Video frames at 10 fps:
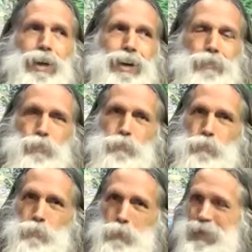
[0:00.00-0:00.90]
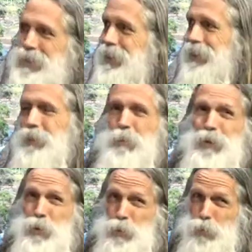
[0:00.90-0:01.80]
and we're fermenting
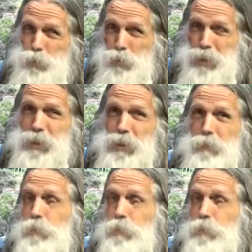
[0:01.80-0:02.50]
about 3